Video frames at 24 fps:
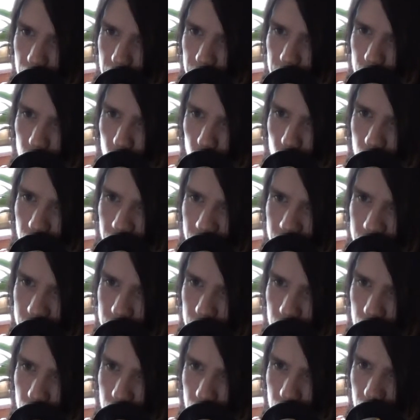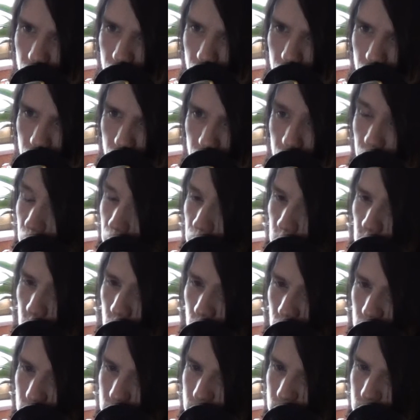Anyways, it
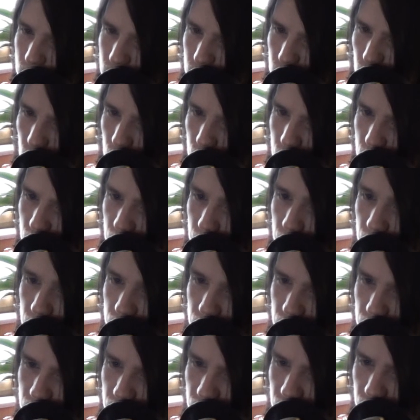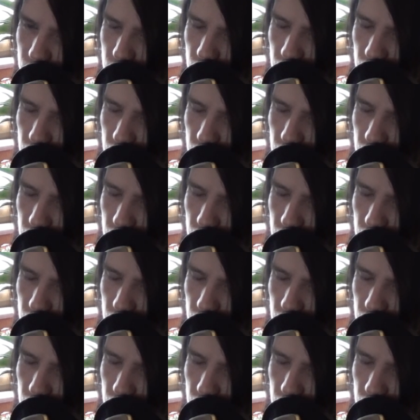was RWBY Chibi Season